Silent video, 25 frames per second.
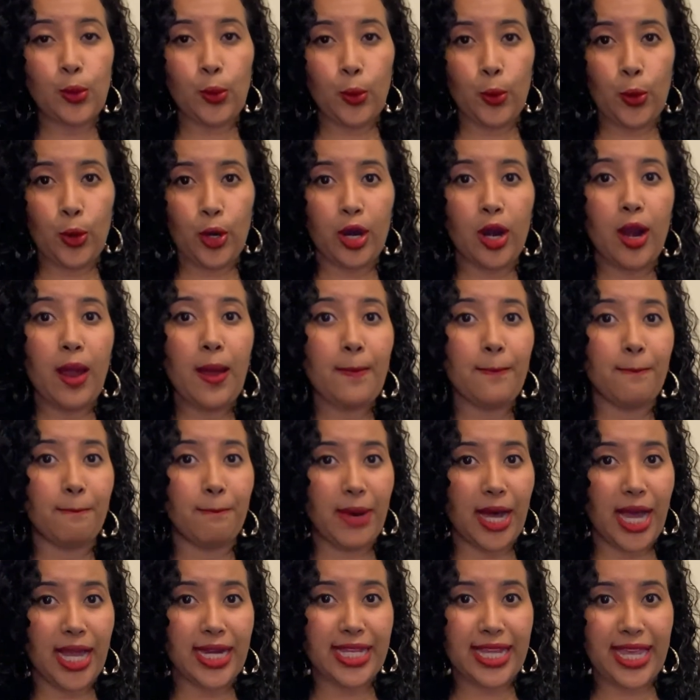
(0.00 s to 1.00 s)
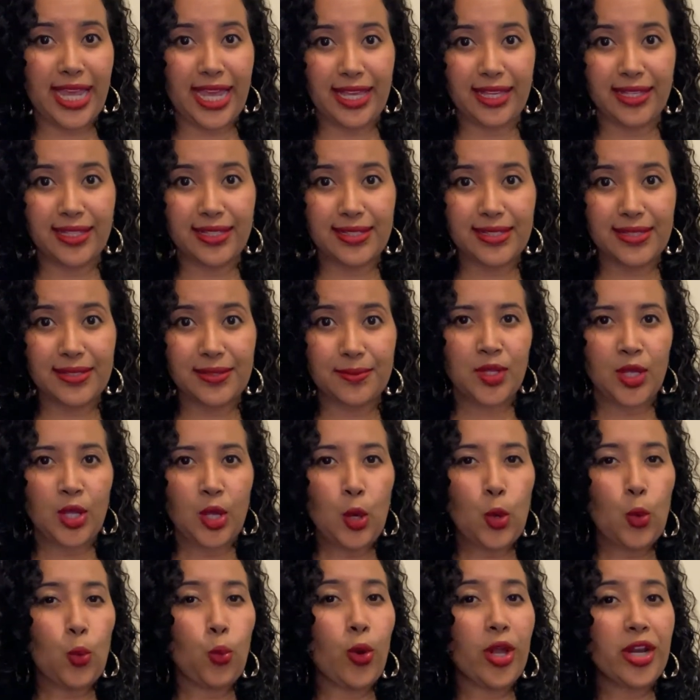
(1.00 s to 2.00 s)
or body aches.
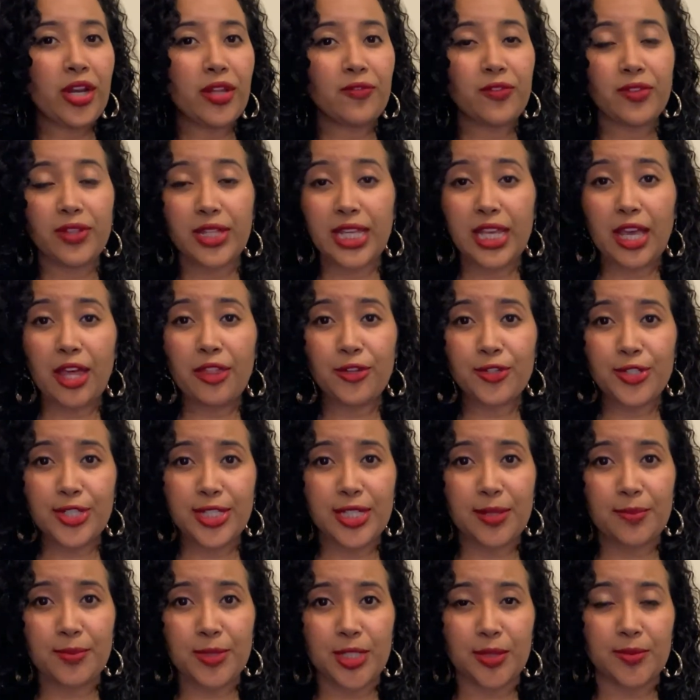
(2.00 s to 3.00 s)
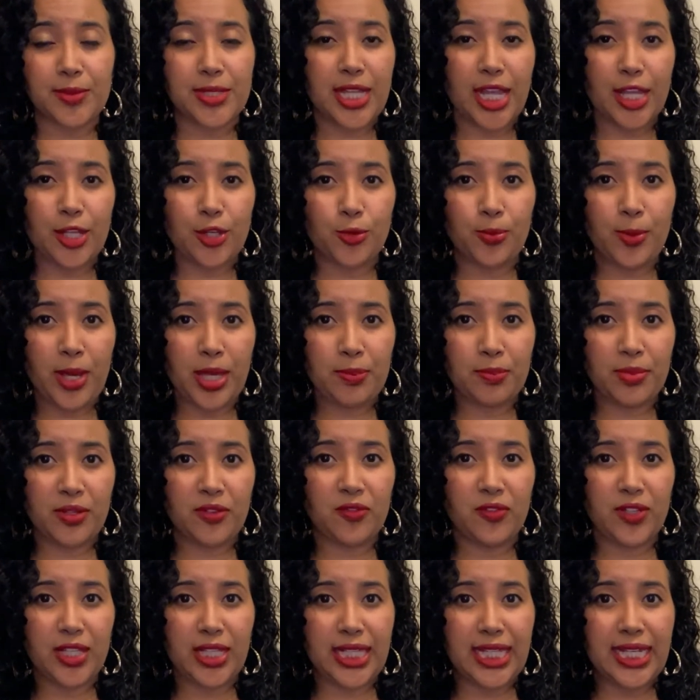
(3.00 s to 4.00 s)
One of the other symptoms that you might be
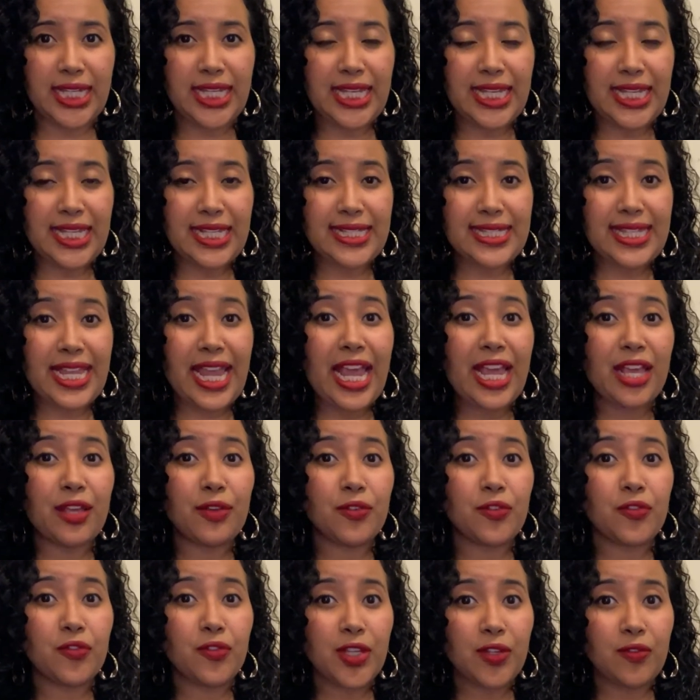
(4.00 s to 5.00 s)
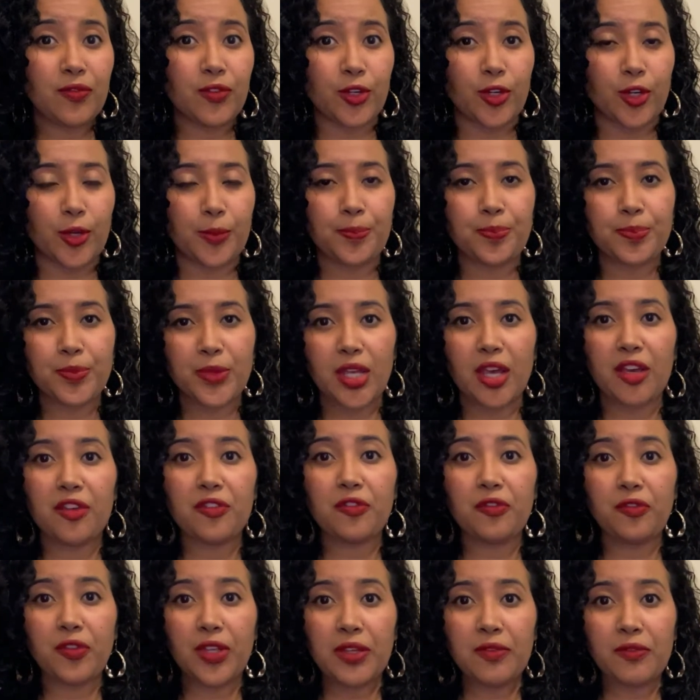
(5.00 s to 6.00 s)
feeling is a fever. A
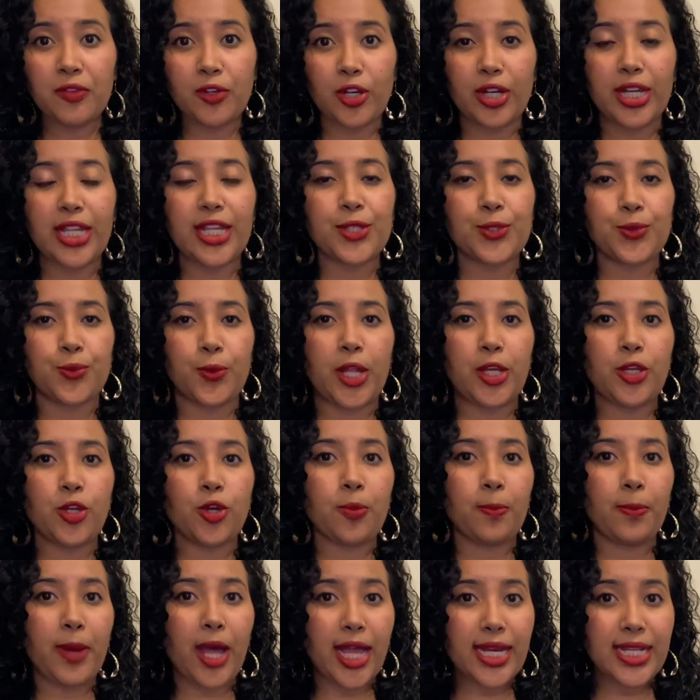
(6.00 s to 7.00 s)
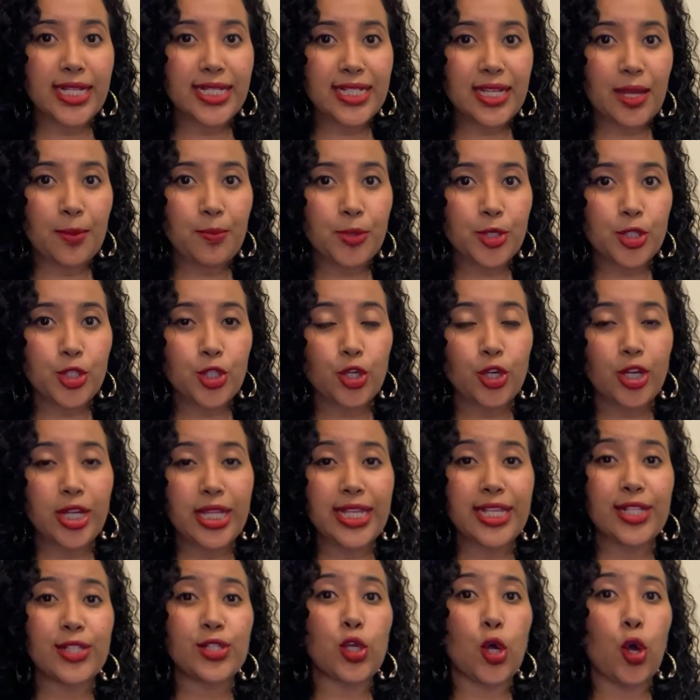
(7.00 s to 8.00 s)
fever is when your body temperature
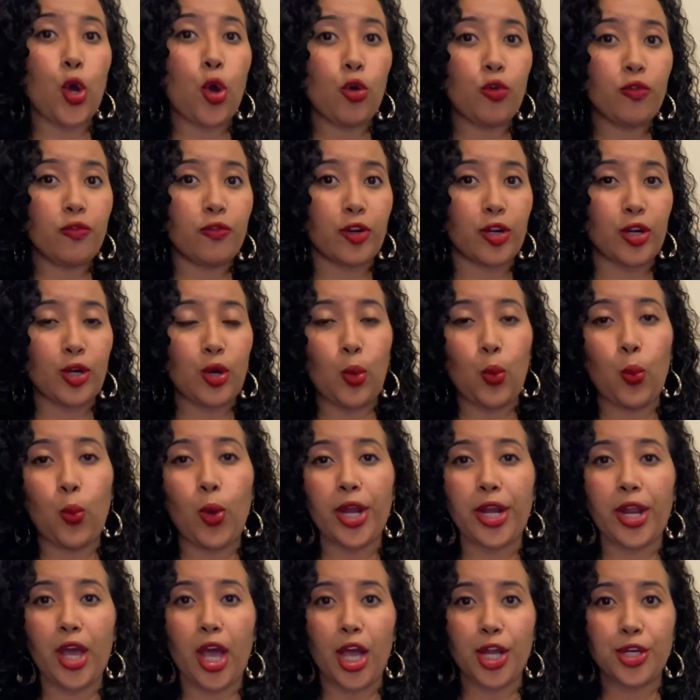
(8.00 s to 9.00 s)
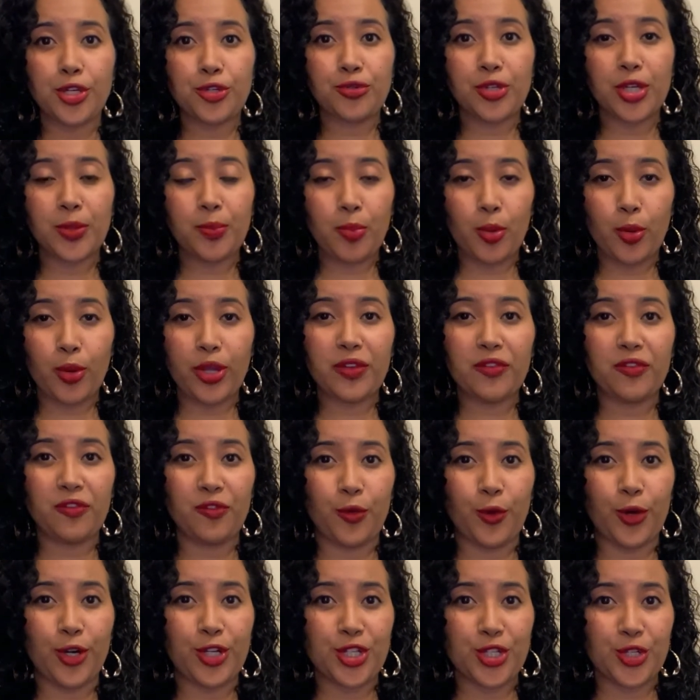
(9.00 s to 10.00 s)
is over
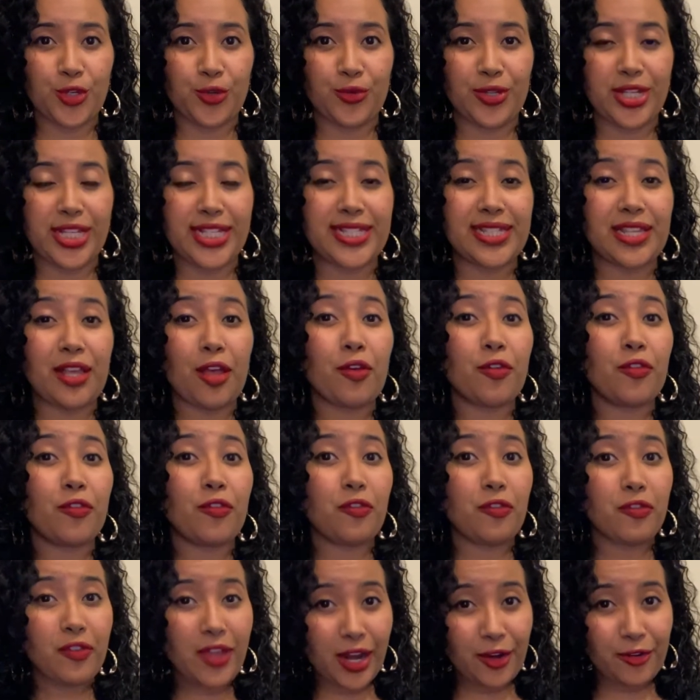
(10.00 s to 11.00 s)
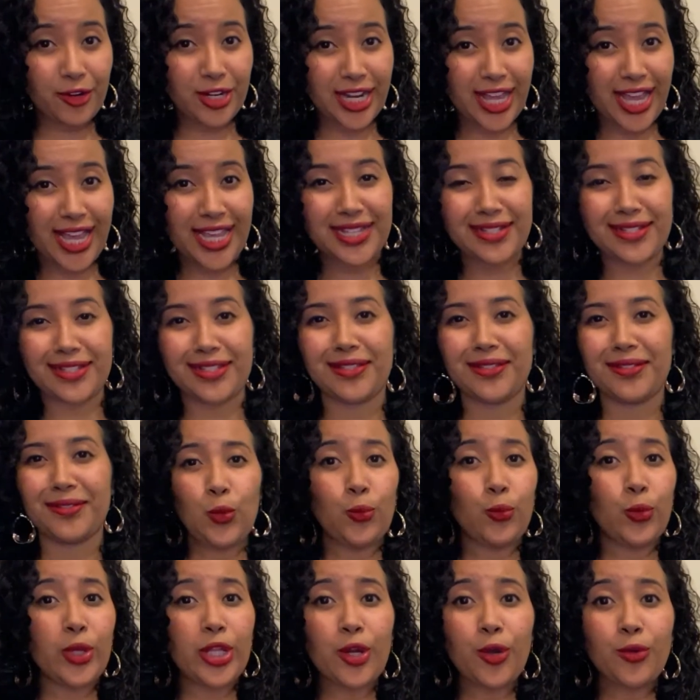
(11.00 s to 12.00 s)
100.4 degrees Fahrenheit.
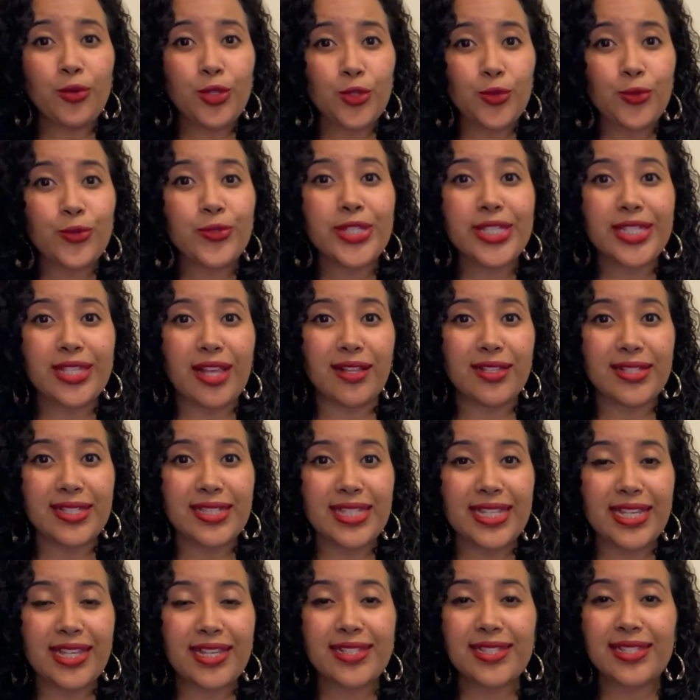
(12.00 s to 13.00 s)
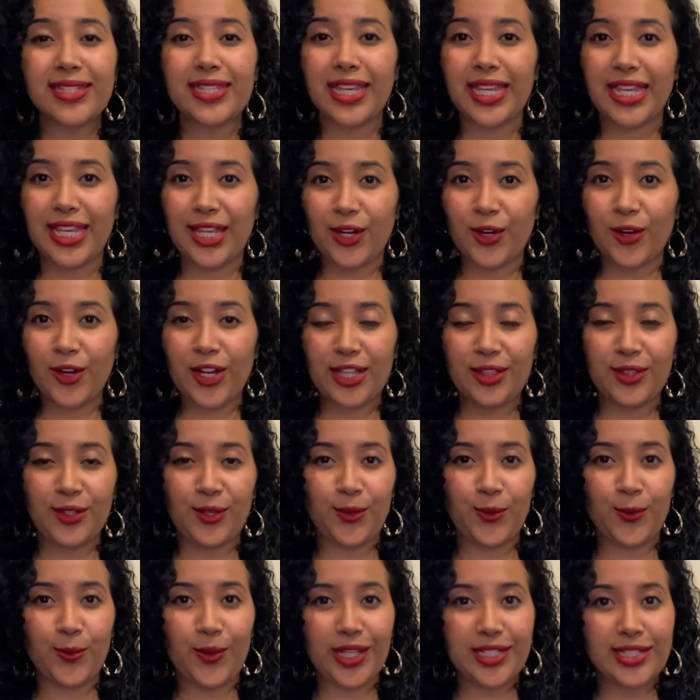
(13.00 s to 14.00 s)
We don't use Celsius here in the
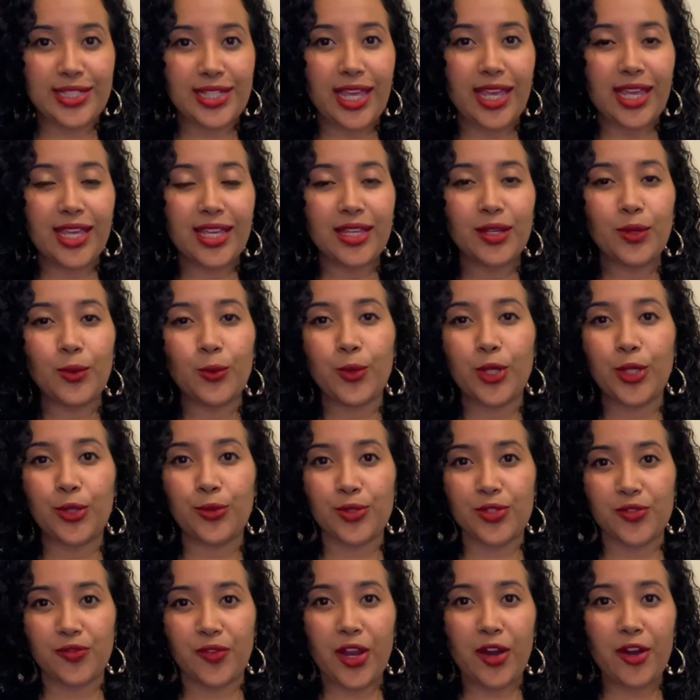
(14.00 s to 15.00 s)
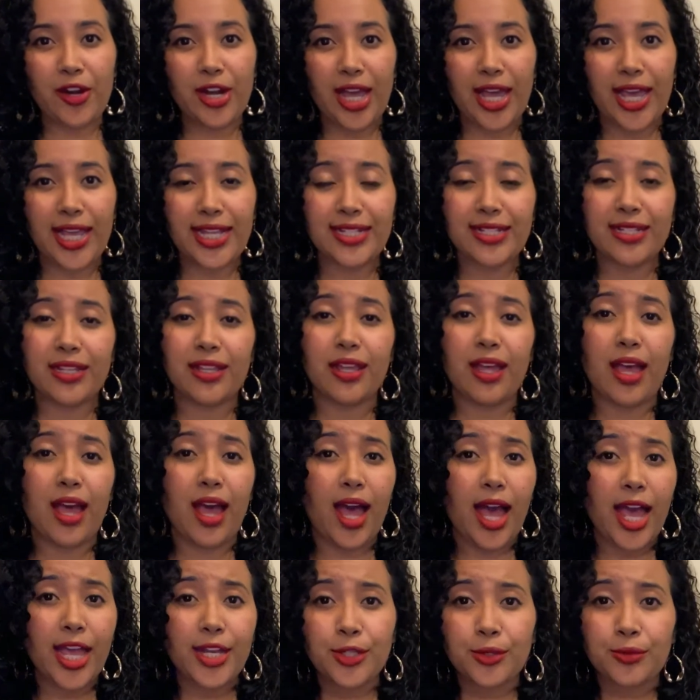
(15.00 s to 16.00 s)
USA. We use Fahrenheit.
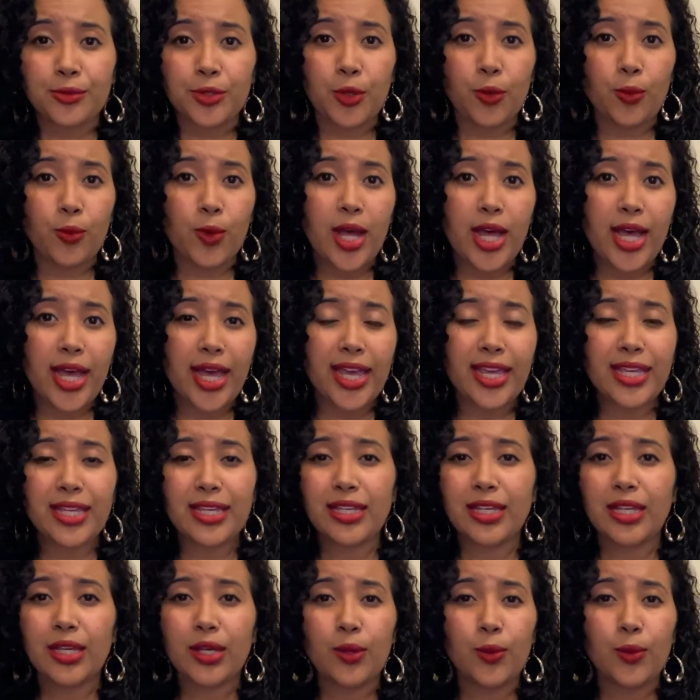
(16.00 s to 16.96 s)
I don't know why.